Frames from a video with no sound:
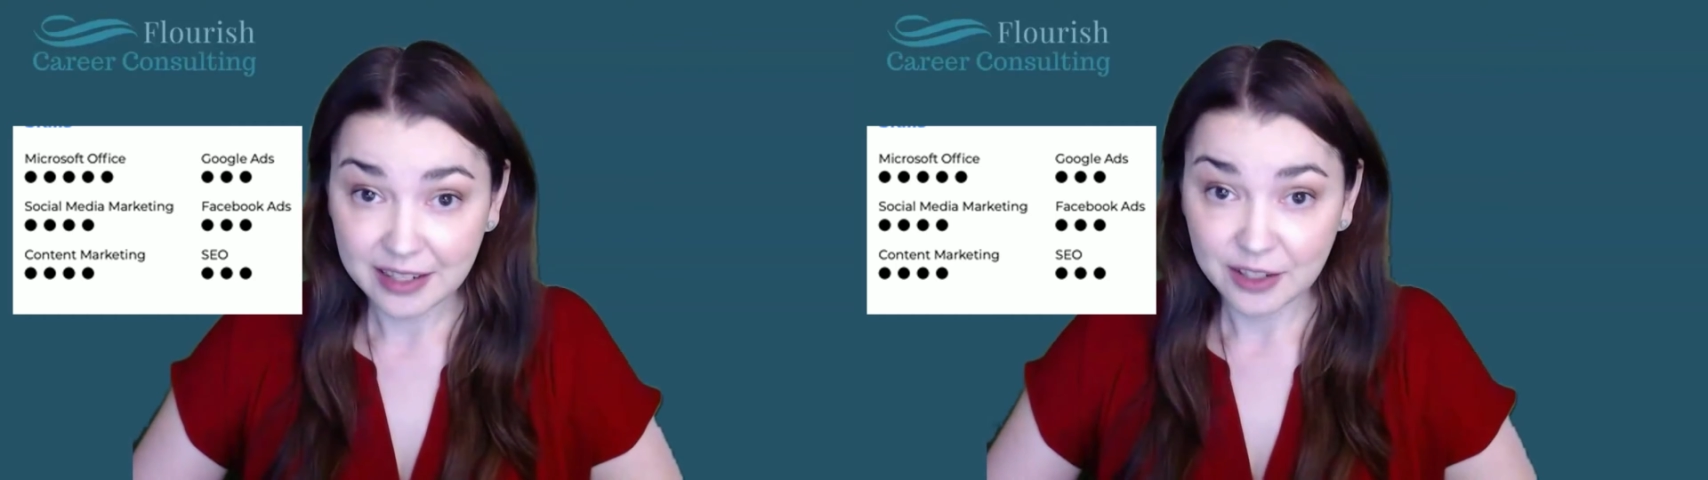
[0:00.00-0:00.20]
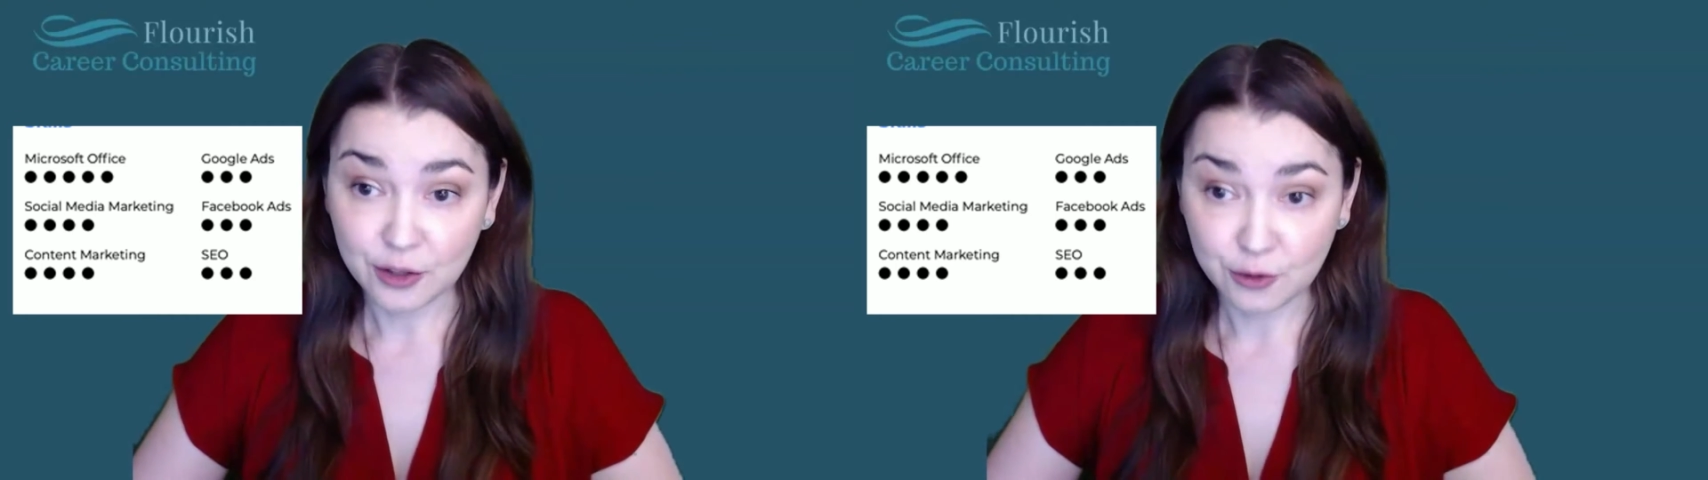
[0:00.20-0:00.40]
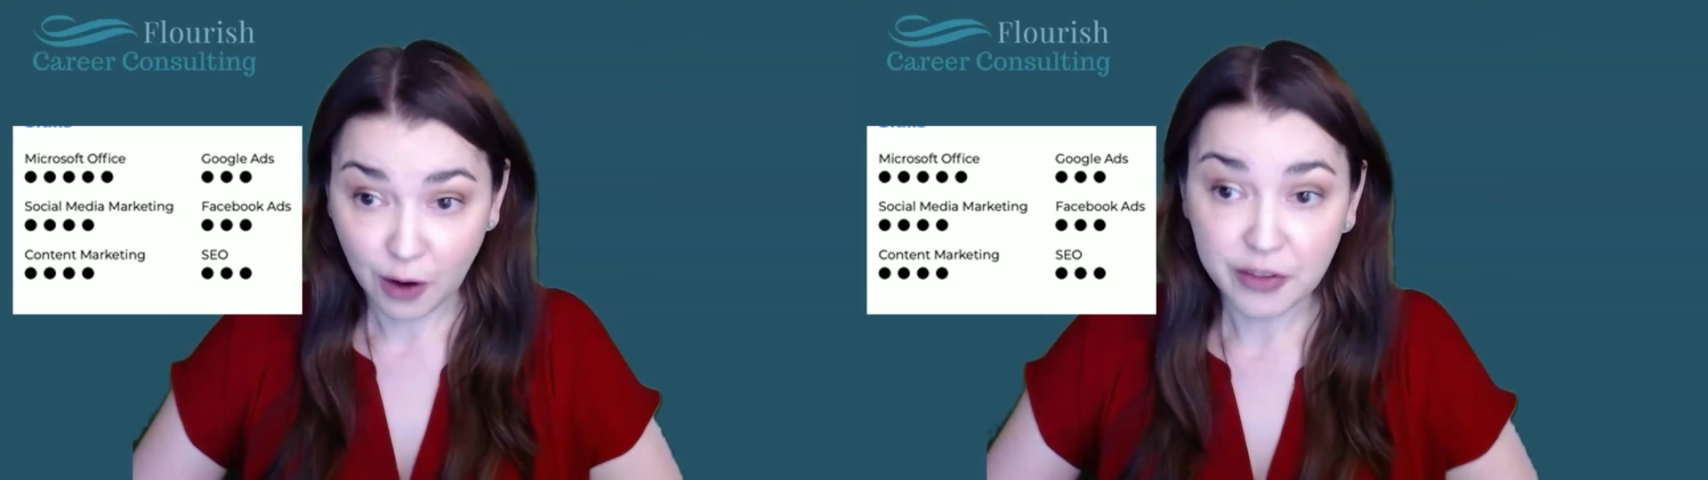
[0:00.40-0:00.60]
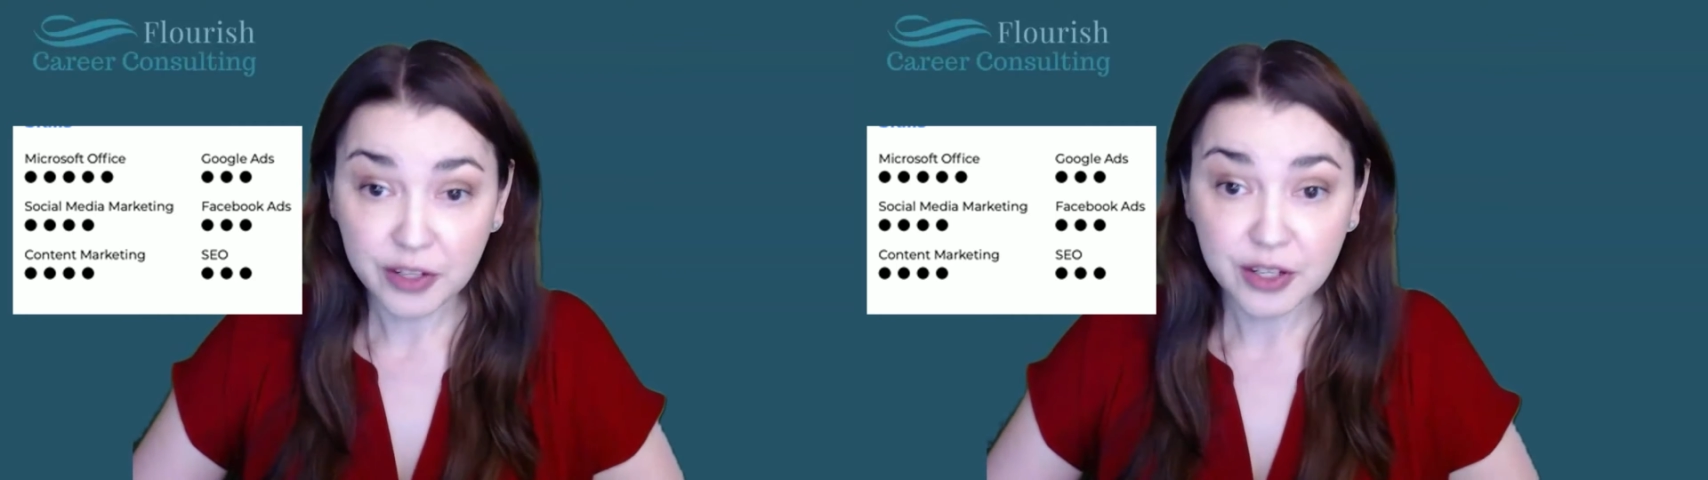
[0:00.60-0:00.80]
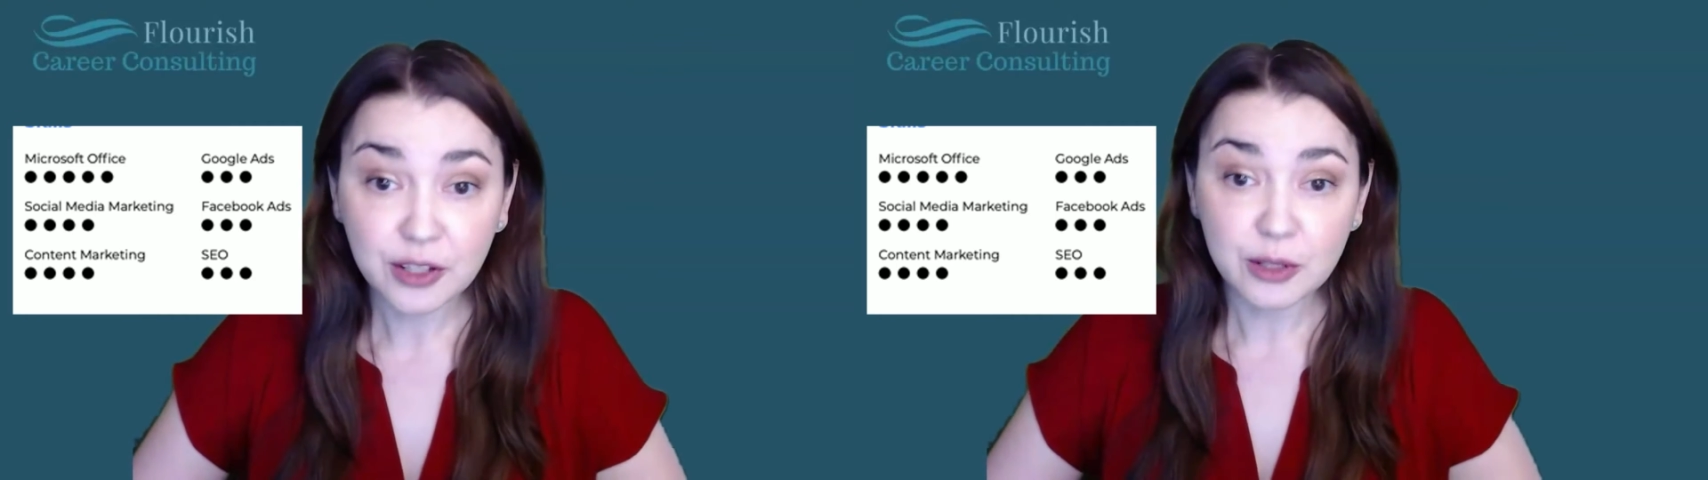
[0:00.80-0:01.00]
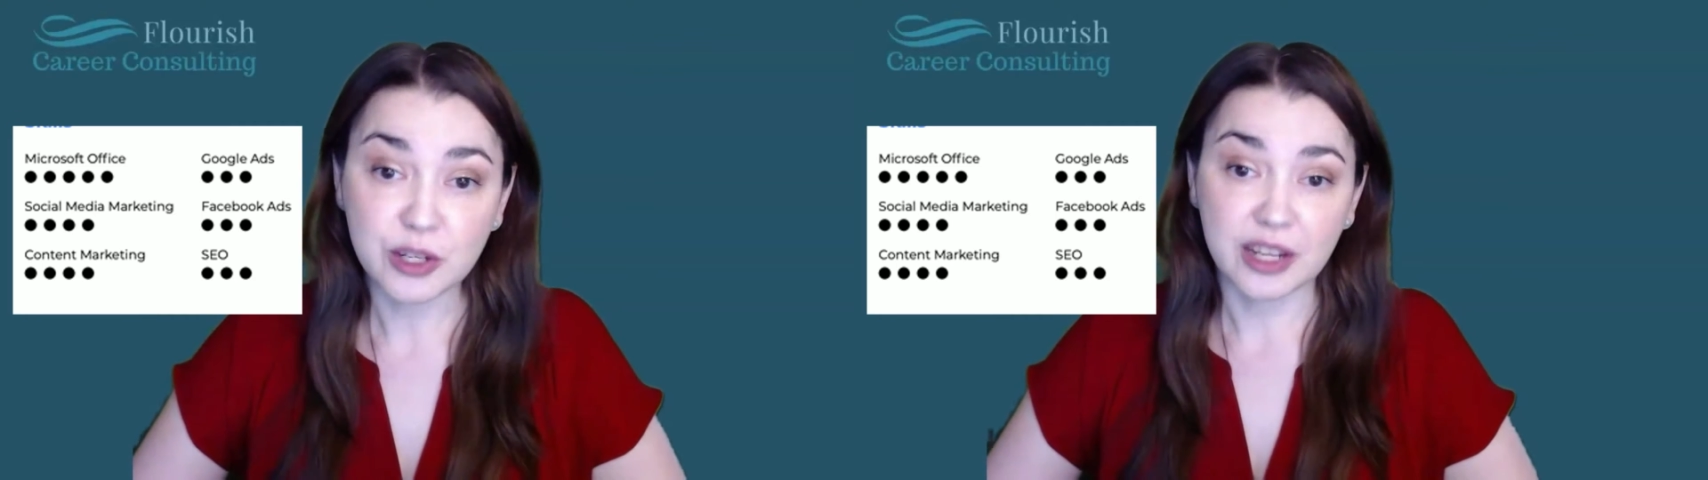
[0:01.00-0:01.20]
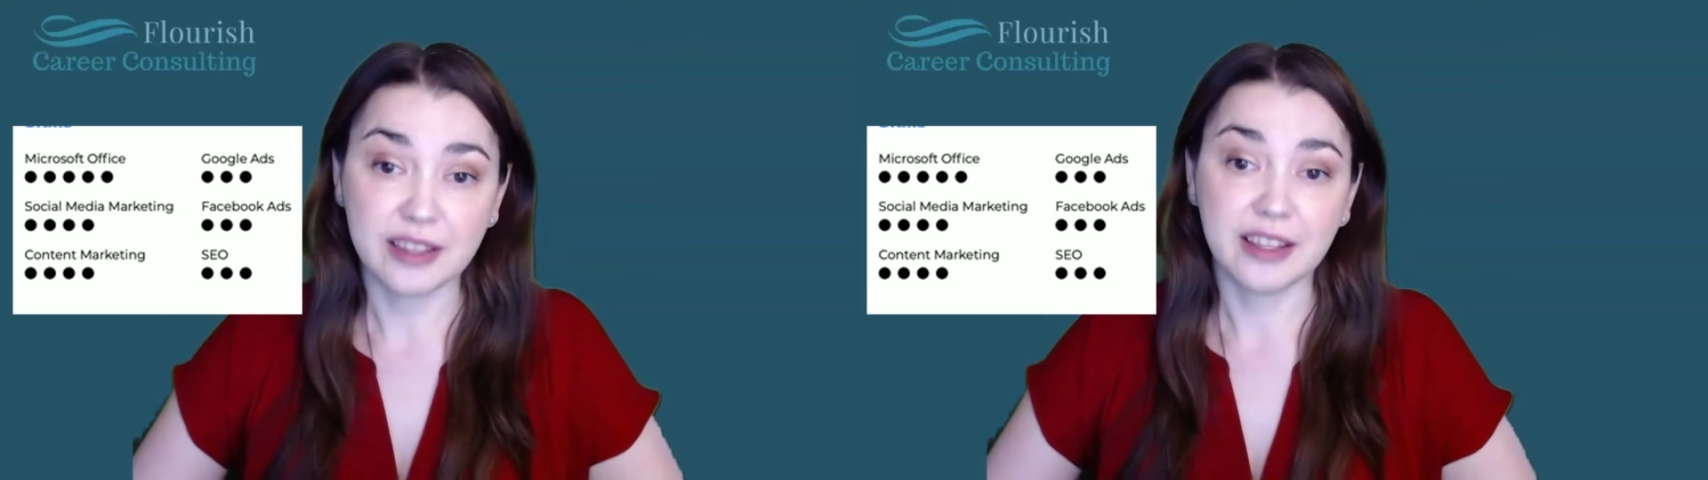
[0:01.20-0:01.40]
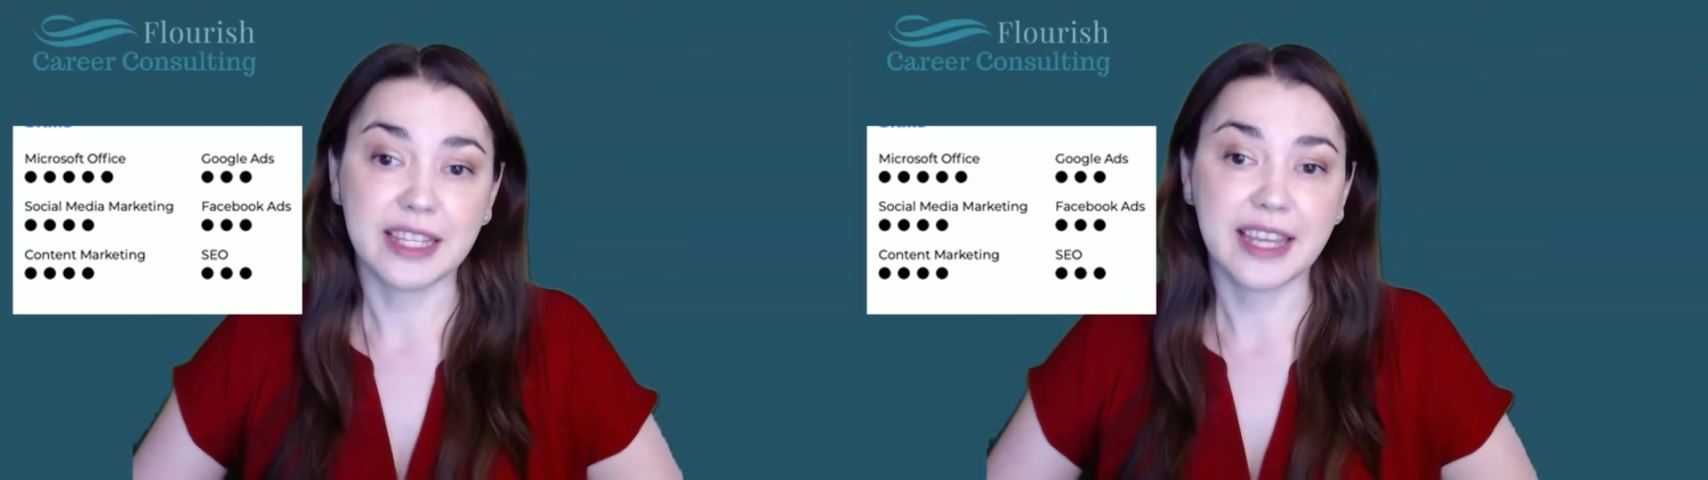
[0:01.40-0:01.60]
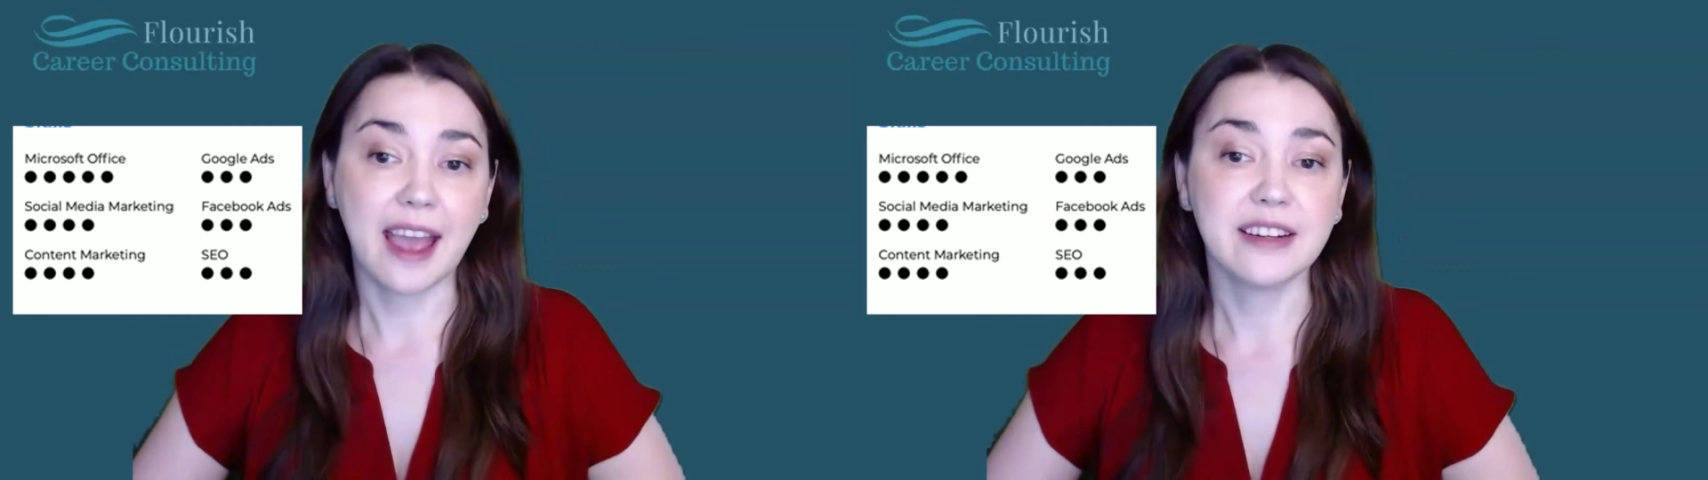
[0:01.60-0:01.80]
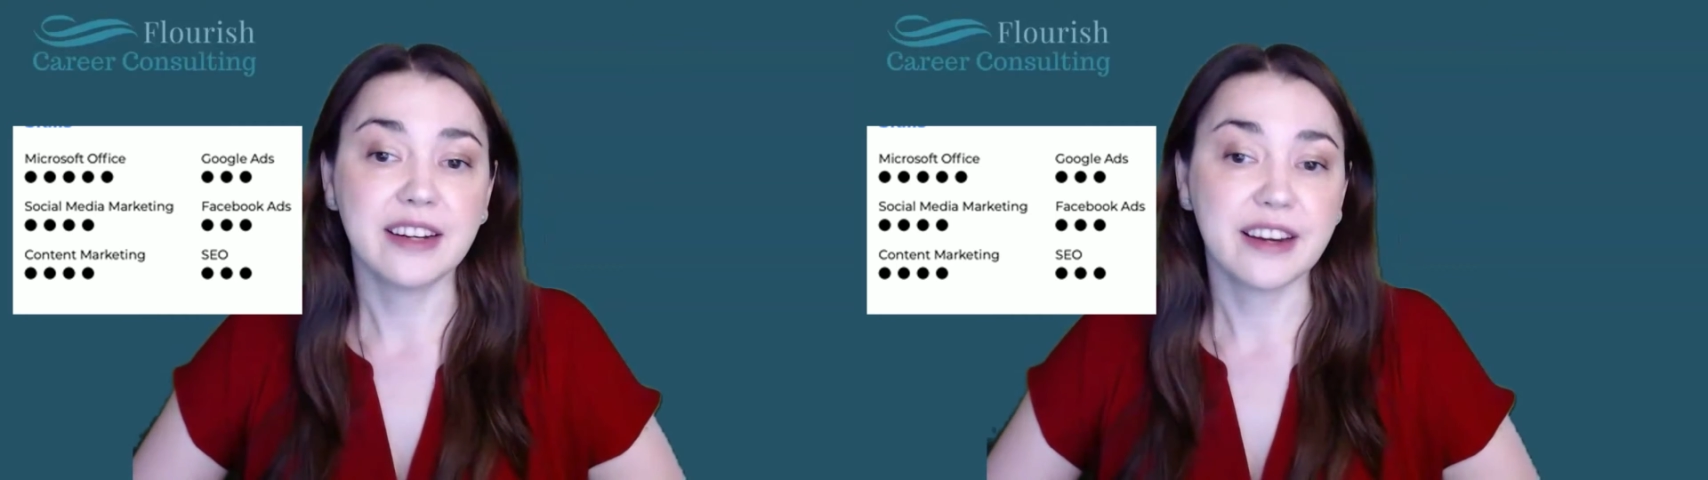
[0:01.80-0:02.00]
to draw the conclusion that the
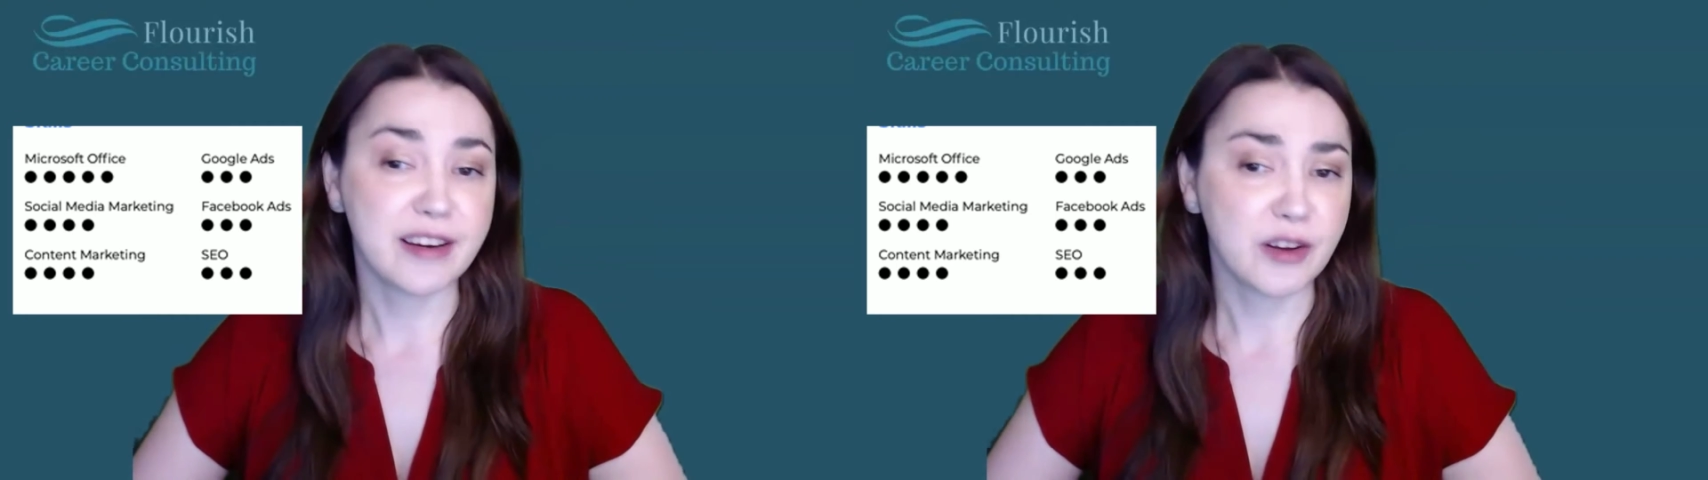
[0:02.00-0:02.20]
candidate in